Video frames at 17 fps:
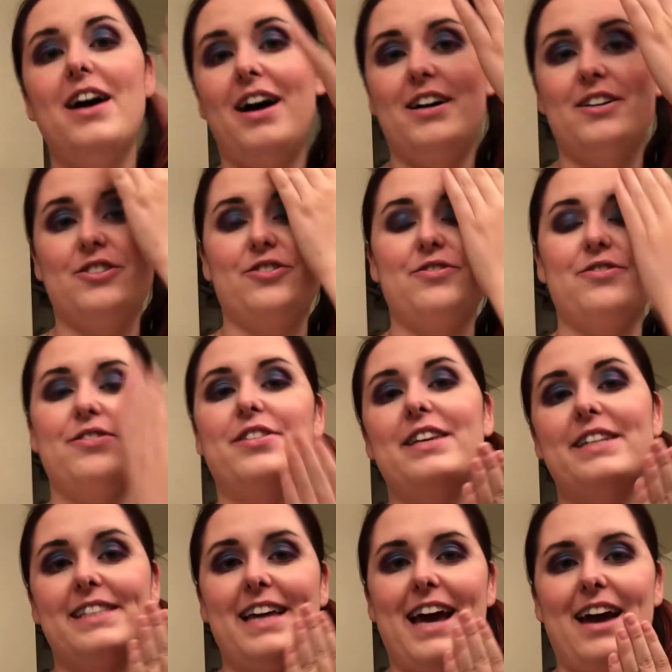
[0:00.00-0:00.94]
I'll do
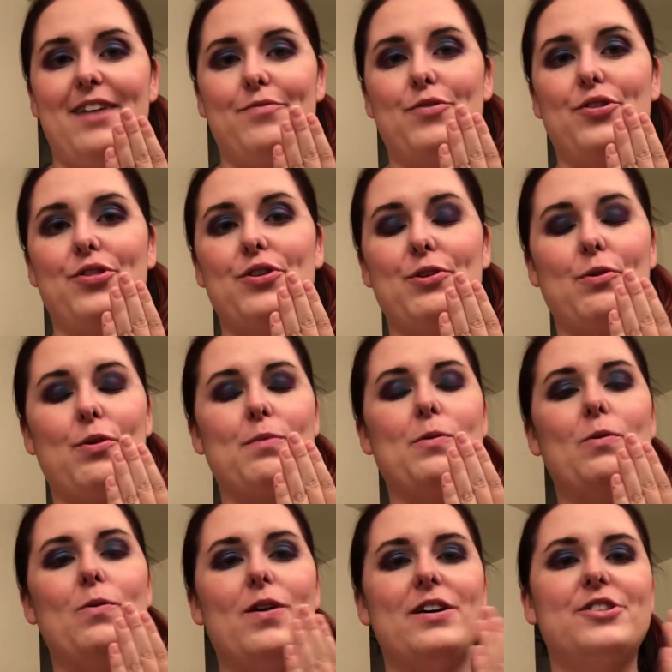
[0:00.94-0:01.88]
this half with the
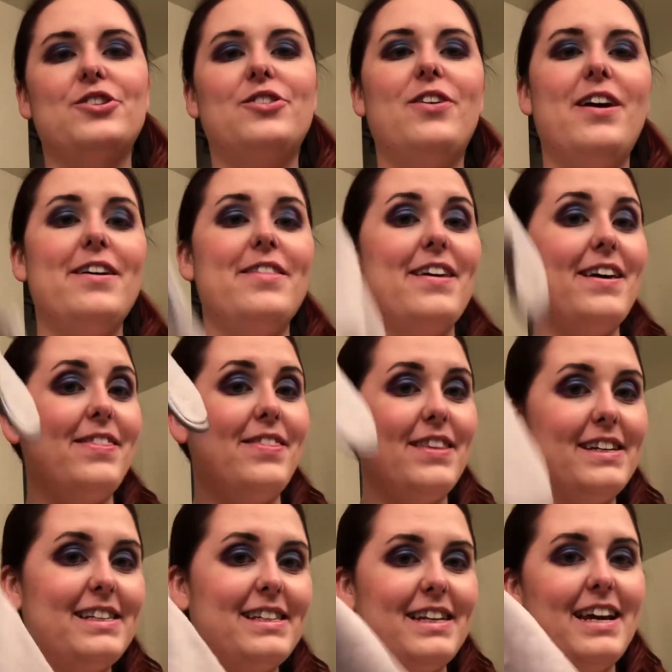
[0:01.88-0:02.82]
normal washcloth and
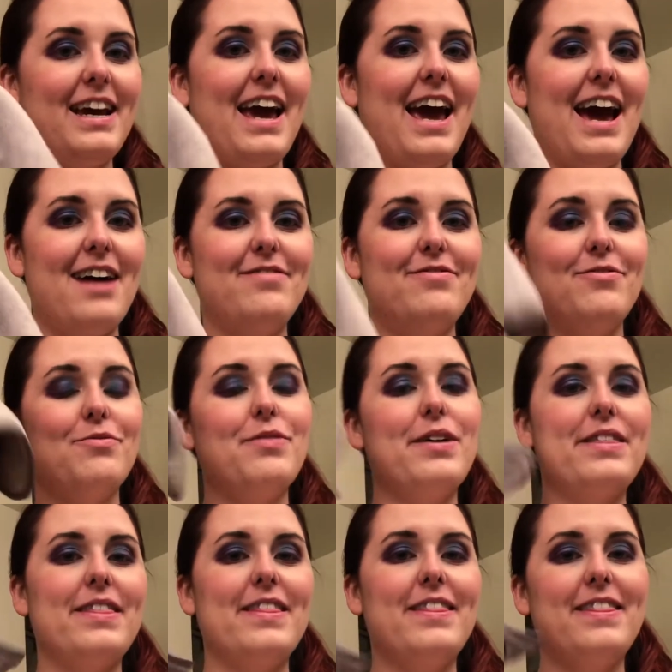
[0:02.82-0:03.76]
this half
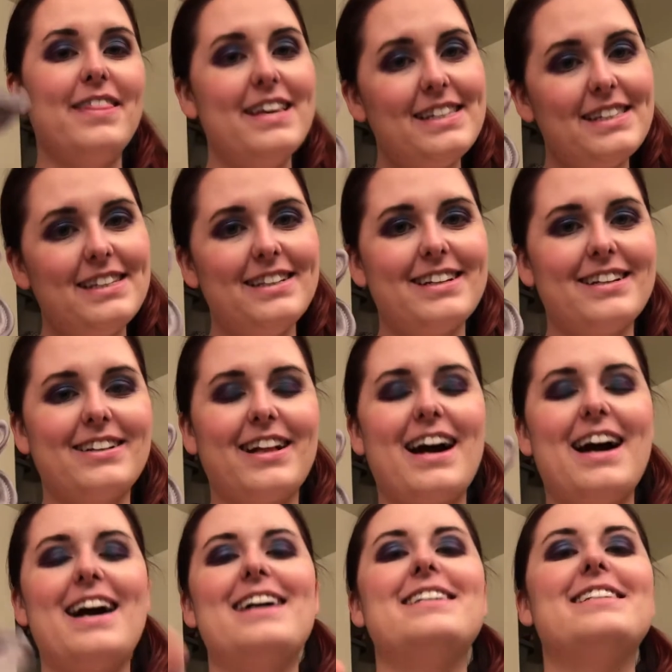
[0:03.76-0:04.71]
with this little
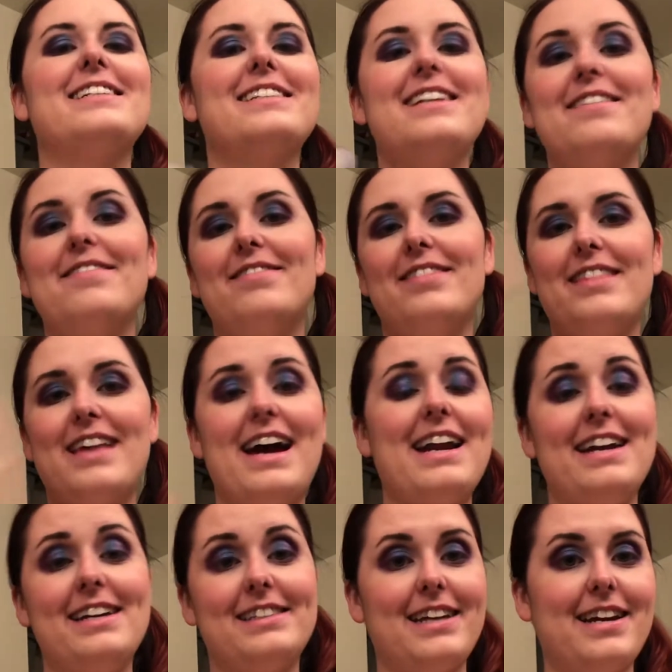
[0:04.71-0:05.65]
guy to see if that
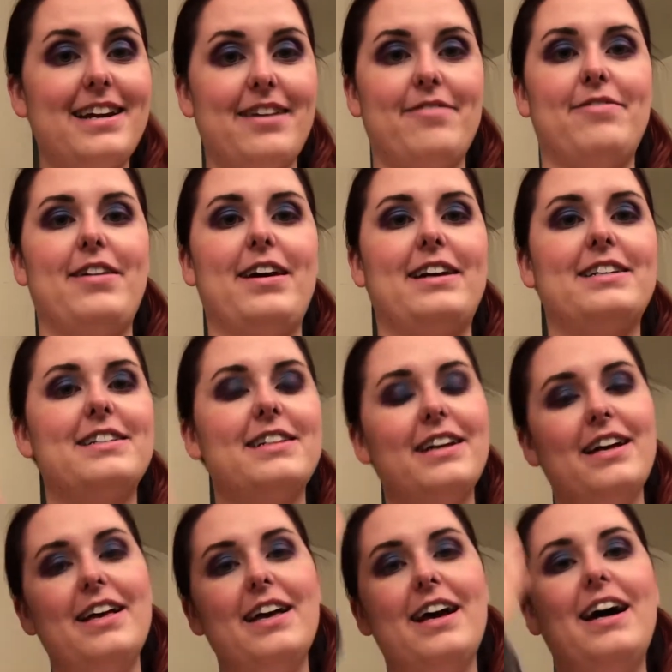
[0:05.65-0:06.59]
has any effect
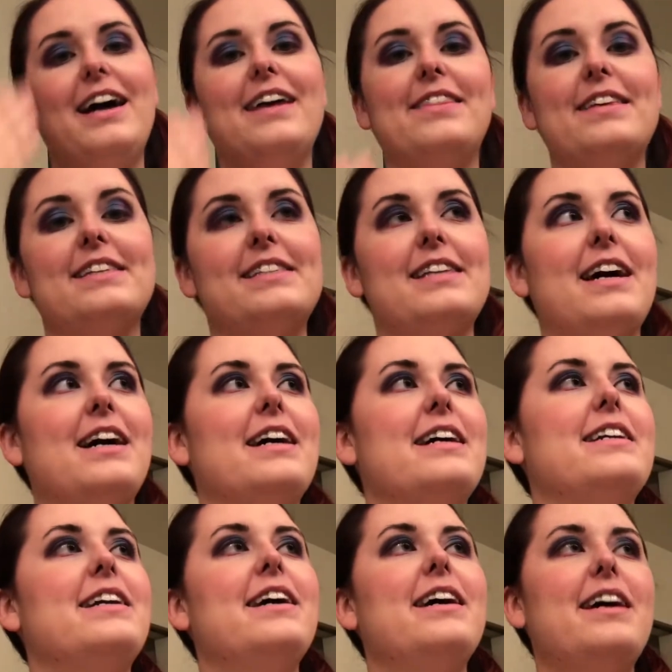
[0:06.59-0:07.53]
on this
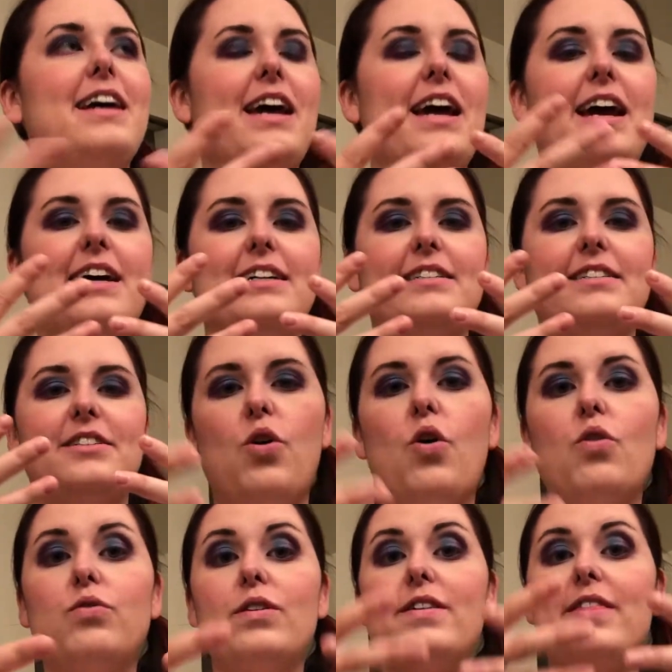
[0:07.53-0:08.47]
side, and
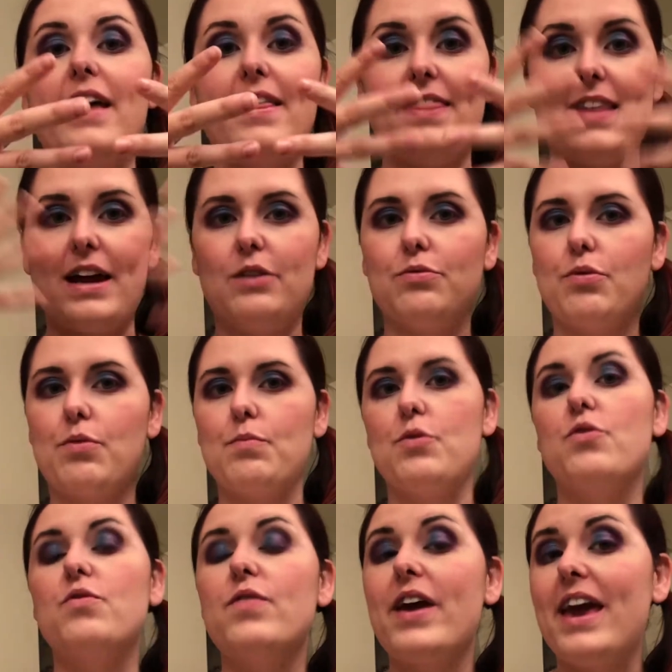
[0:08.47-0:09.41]
hopefully then that'll
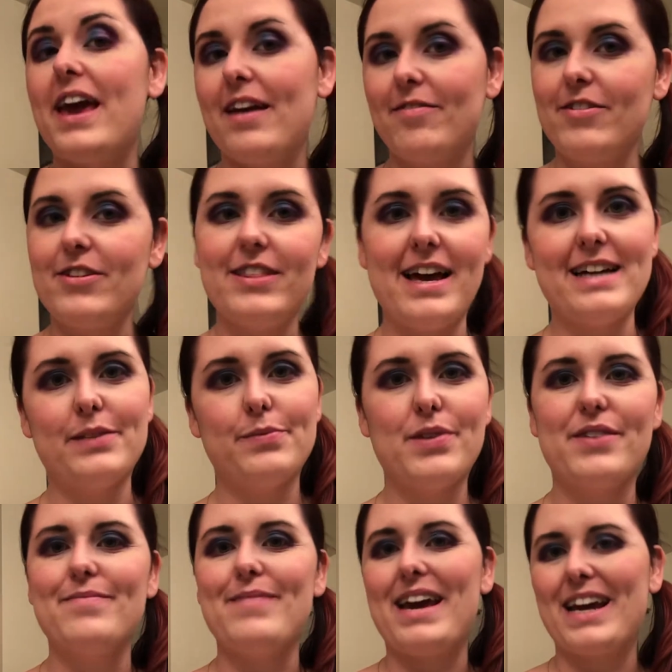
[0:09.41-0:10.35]
remove every last bit
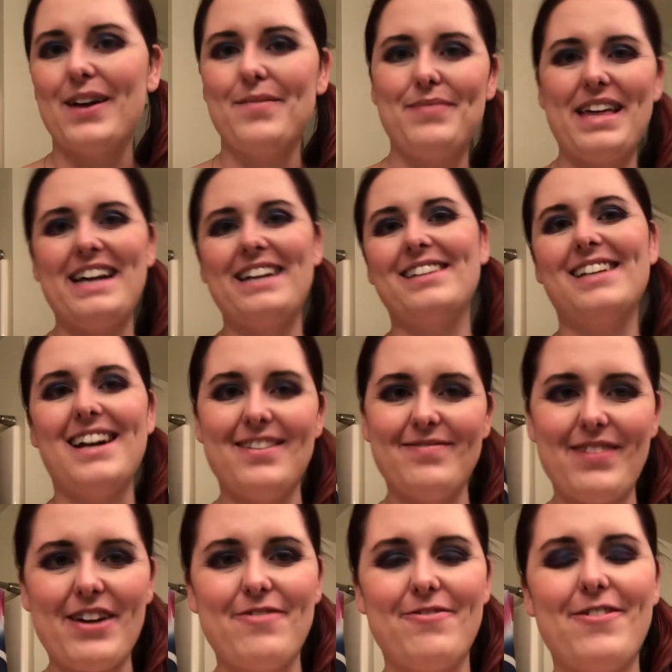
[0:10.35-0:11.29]
of makeup that is on
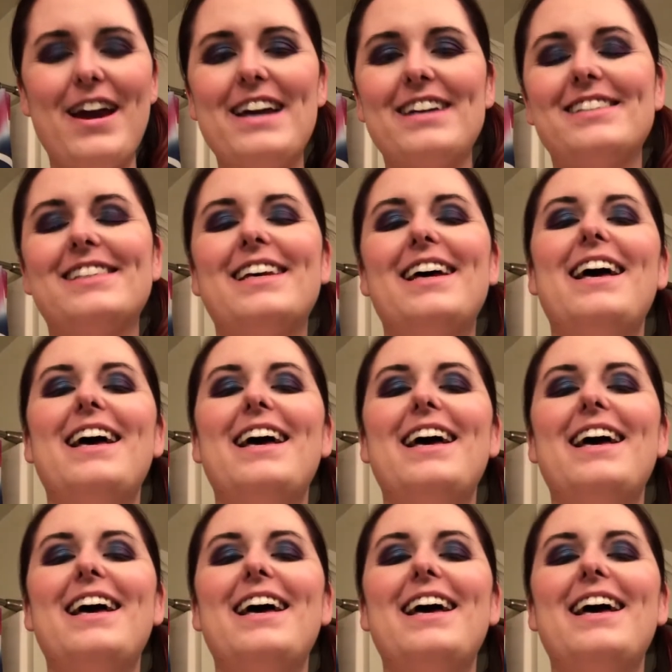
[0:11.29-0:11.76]
my face.